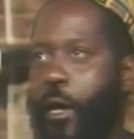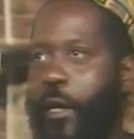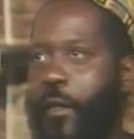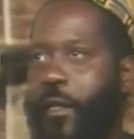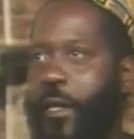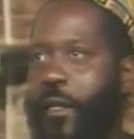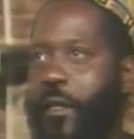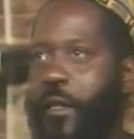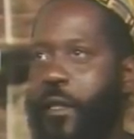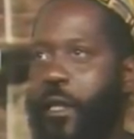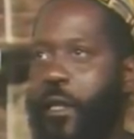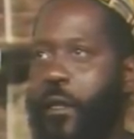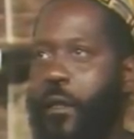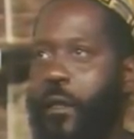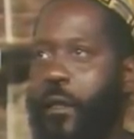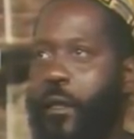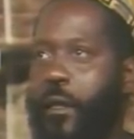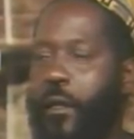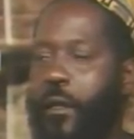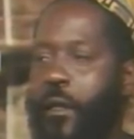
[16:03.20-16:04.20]
as I
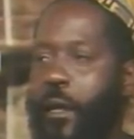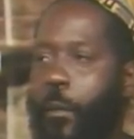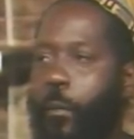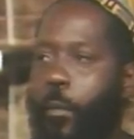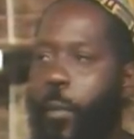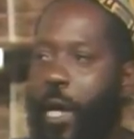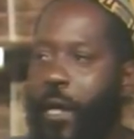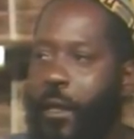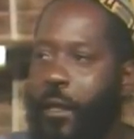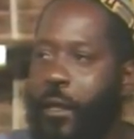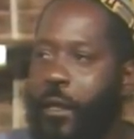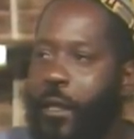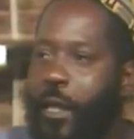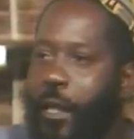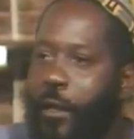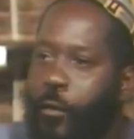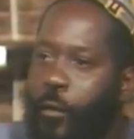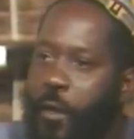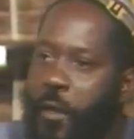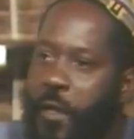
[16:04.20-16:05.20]
said, is a pattern
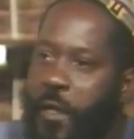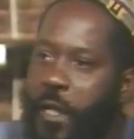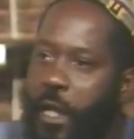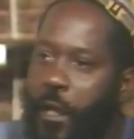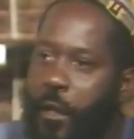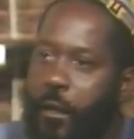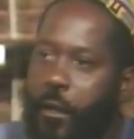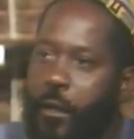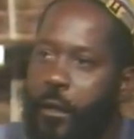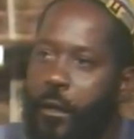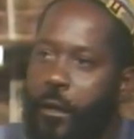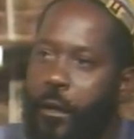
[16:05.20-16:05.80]
that was set